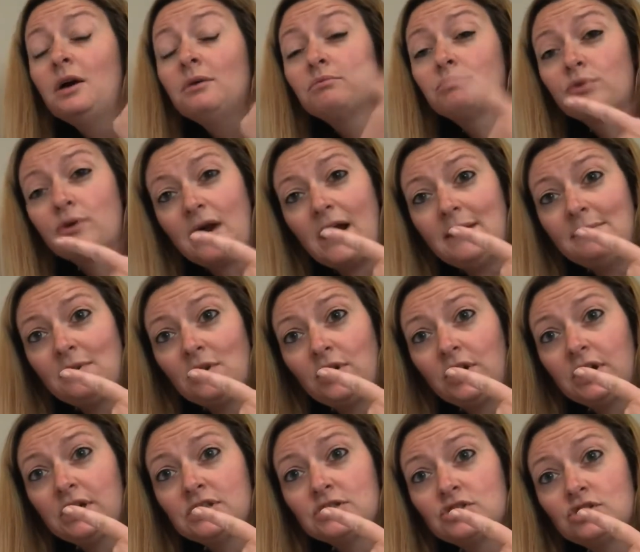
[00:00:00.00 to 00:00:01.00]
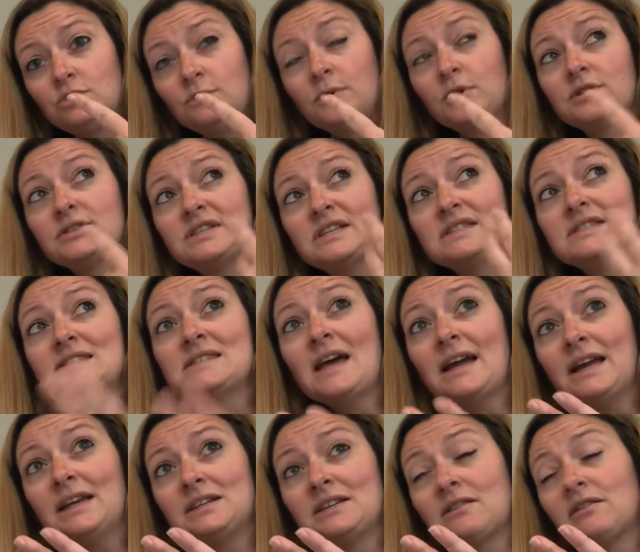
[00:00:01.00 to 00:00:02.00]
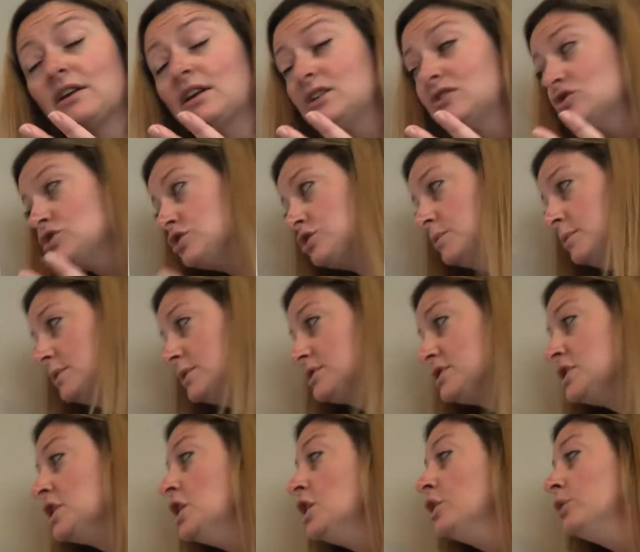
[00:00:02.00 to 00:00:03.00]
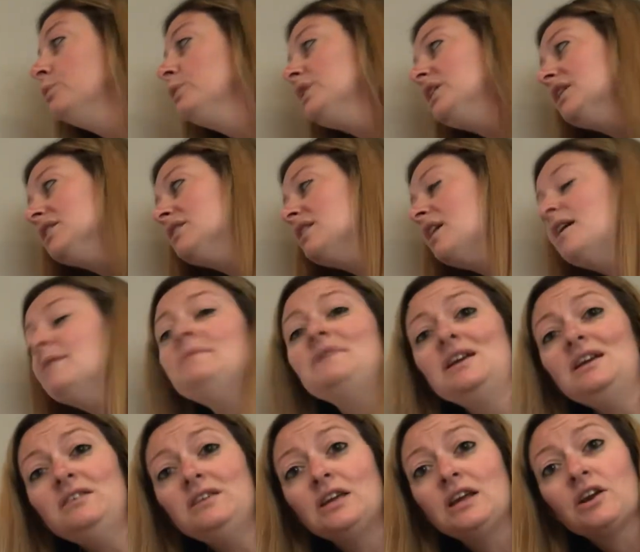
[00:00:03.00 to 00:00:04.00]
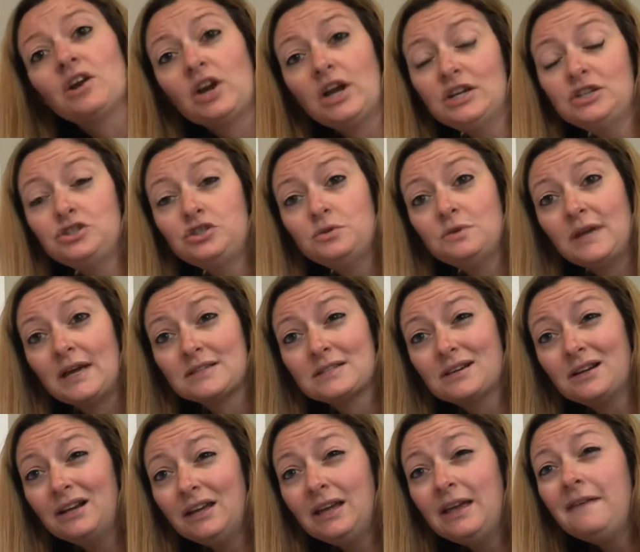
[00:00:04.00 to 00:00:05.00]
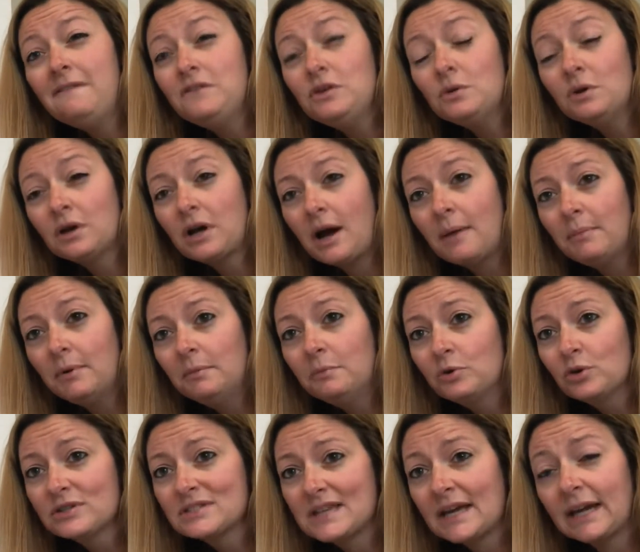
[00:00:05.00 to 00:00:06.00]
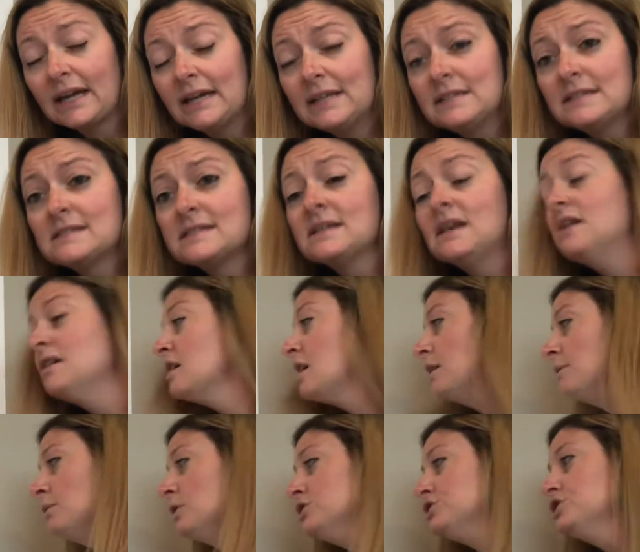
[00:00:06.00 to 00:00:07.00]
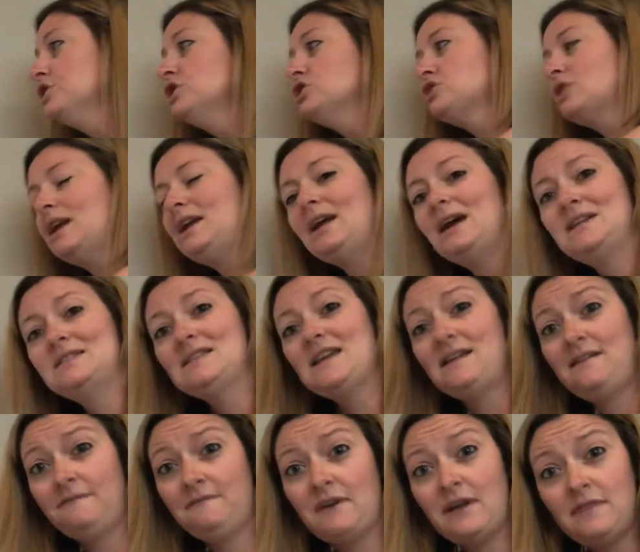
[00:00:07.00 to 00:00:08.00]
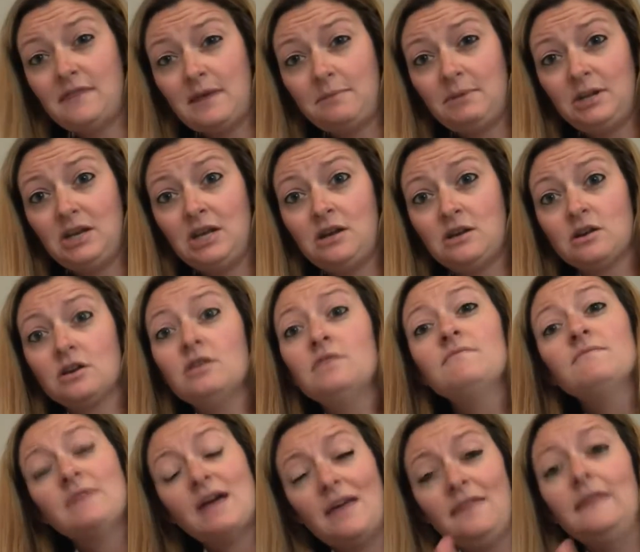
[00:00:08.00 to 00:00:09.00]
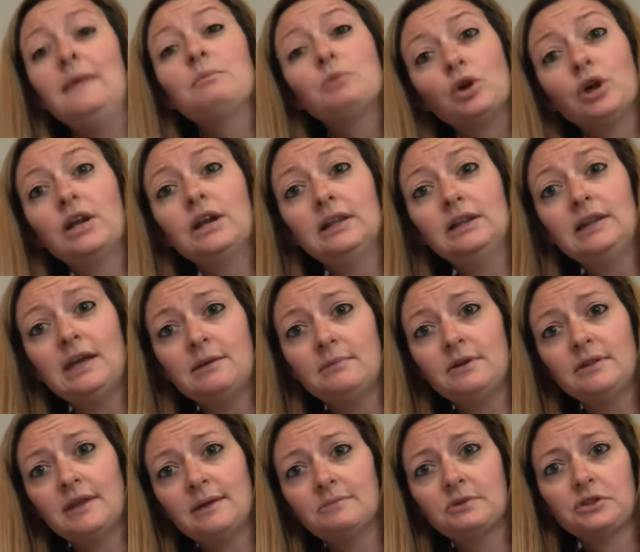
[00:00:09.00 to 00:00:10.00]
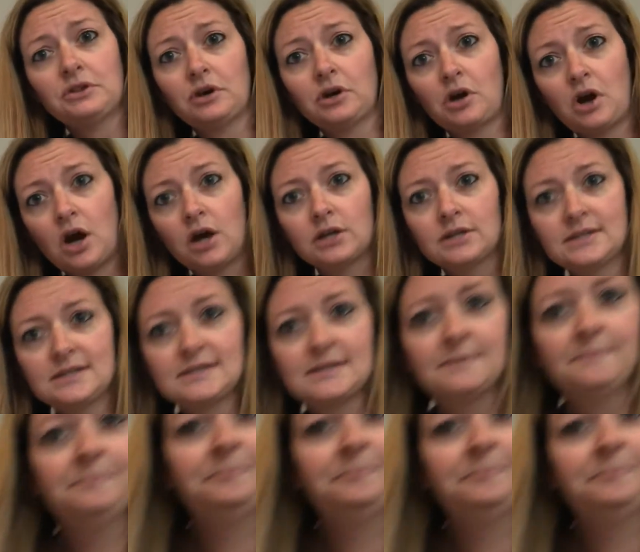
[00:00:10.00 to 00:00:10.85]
primary consumers, and secondary consumers, we could come in here and do that. So I'm going to give you a couple more seconds. I want you to try to identify them in here, and then we're going to label them with our cards.